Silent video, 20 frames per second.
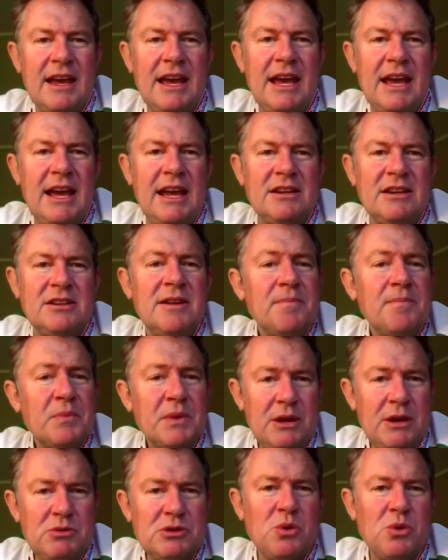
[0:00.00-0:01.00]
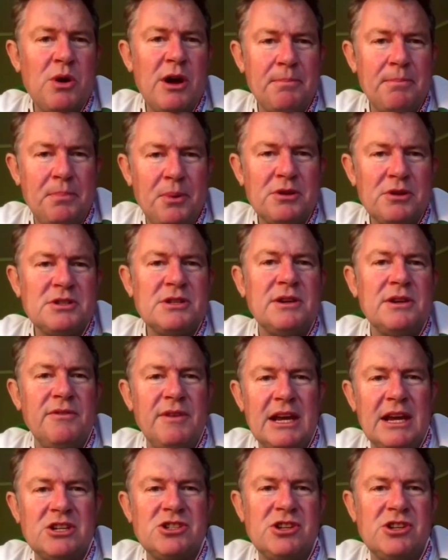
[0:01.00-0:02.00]
And he was quite positive,
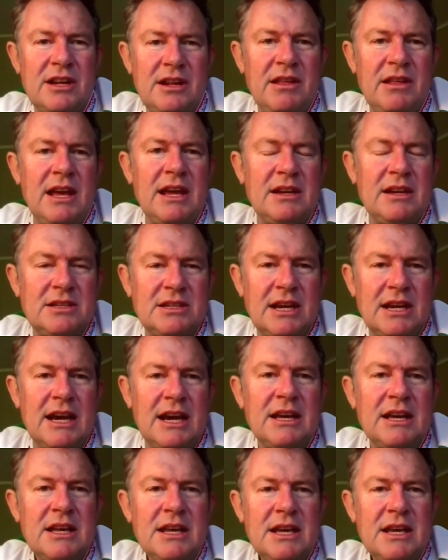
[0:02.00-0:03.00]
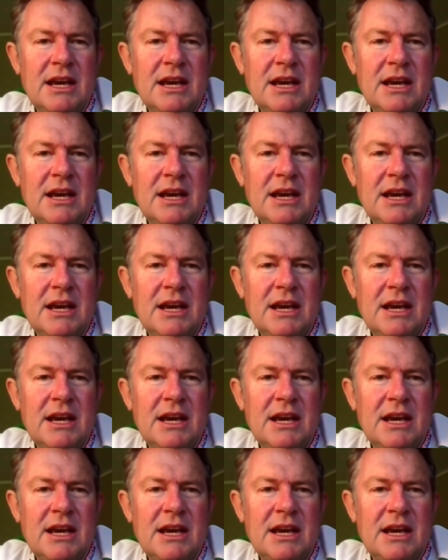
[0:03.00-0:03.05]
actually, that